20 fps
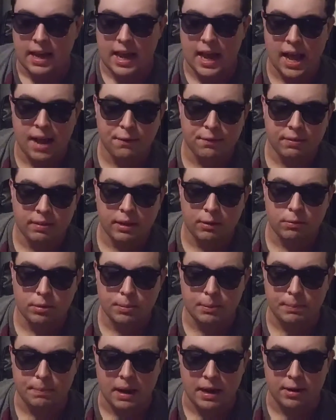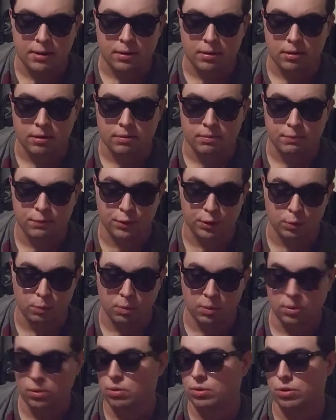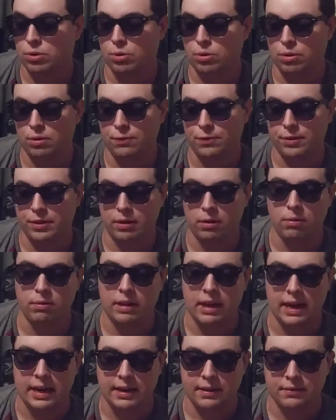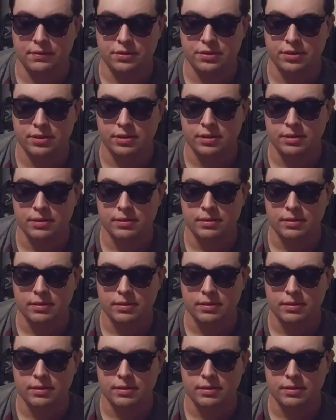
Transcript: everything would be better for the world or for their own lives.